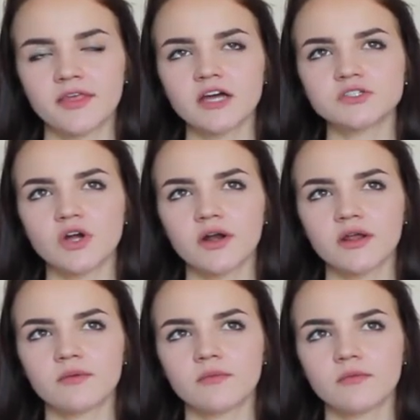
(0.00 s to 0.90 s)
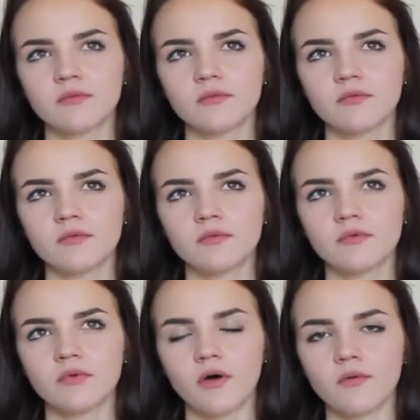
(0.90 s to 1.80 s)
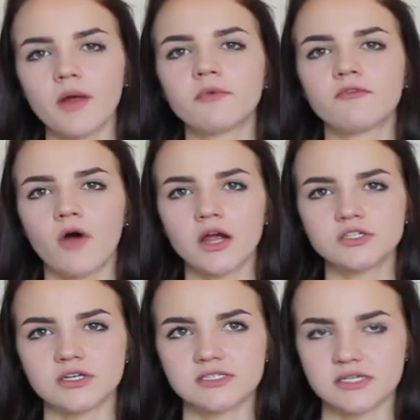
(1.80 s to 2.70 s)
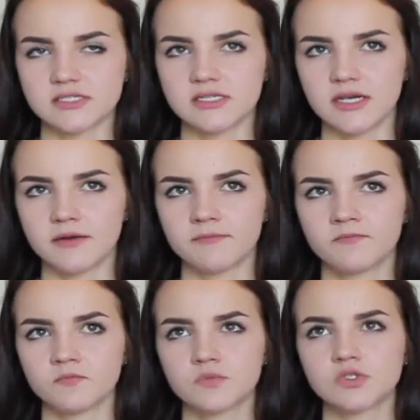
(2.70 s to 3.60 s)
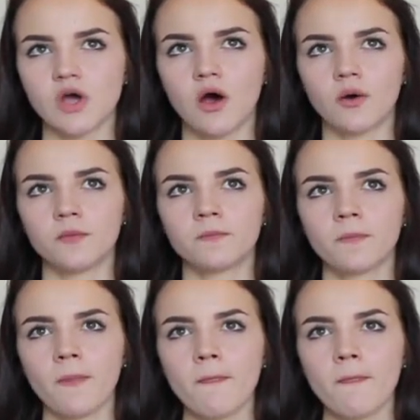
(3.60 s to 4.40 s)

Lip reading: think I started right before I turned 16. So